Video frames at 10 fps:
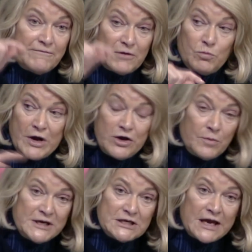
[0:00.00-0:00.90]
from
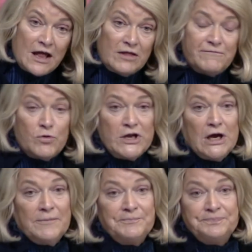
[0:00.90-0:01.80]
Wyoming to
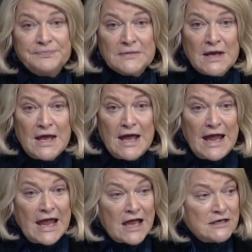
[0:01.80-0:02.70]
California.
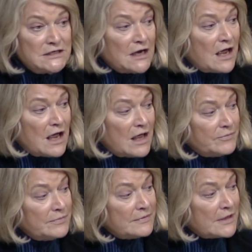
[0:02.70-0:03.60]
And
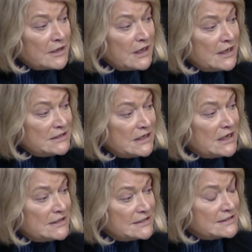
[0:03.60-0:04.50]

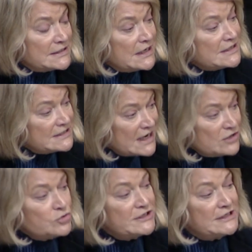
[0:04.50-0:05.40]
it's
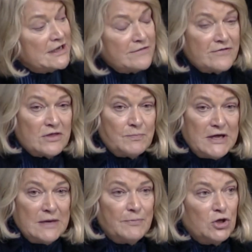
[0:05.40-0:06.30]
interesting that the
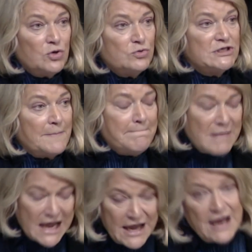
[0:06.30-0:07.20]
people who
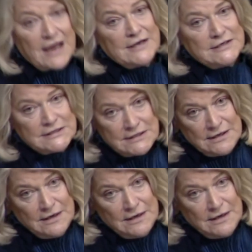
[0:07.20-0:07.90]
demand